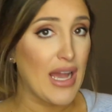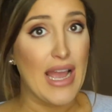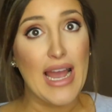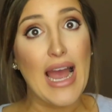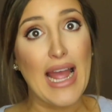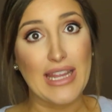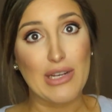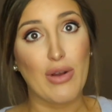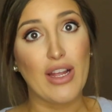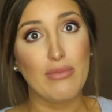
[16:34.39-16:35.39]
I
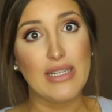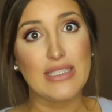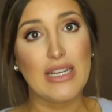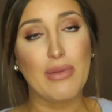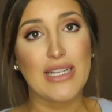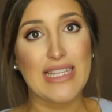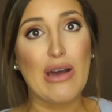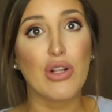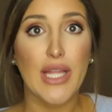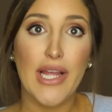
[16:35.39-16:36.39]
highly recommend it, because
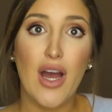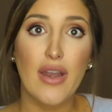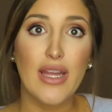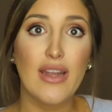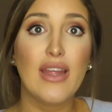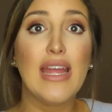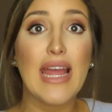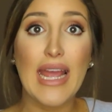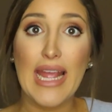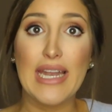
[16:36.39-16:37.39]
I will lay on it
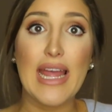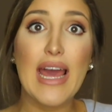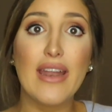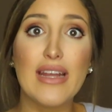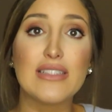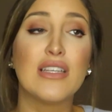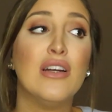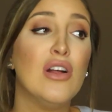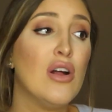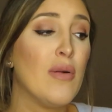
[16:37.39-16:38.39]
and edit,
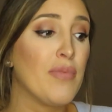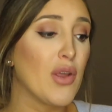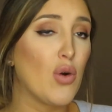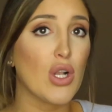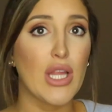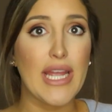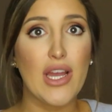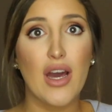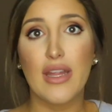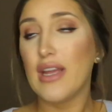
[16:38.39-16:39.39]
or lay
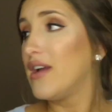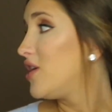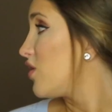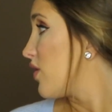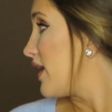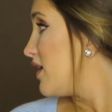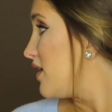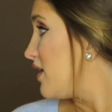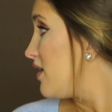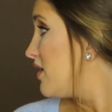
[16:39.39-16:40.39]
on it. Are you alright,
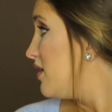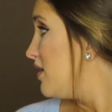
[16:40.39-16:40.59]
honey?